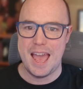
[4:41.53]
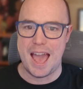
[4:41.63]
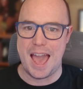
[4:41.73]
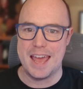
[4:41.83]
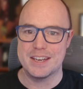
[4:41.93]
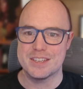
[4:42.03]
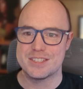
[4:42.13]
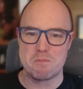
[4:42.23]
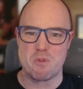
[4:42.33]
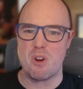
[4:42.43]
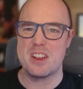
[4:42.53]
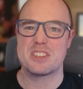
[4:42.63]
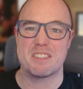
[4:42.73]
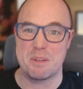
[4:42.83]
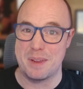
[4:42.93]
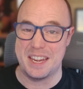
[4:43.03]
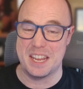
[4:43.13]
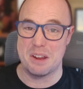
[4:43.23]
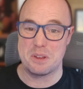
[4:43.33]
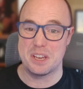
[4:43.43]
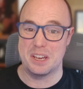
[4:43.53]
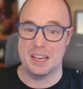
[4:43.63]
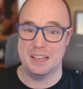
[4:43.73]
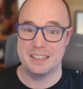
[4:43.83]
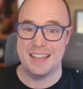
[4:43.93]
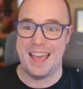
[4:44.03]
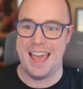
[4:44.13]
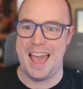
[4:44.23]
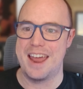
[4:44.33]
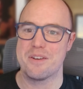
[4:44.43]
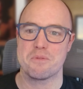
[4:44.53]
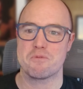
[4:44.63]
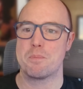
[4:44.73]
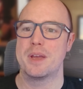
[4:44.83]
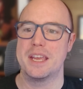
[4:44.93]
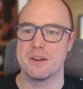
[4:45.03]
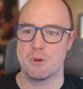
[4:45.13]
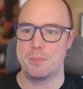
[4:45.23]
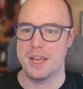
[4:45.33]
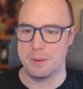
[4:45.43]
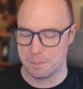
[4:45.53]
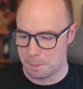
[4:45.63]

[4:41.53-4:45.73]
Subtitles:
and write something mediocre and repeat and repeat.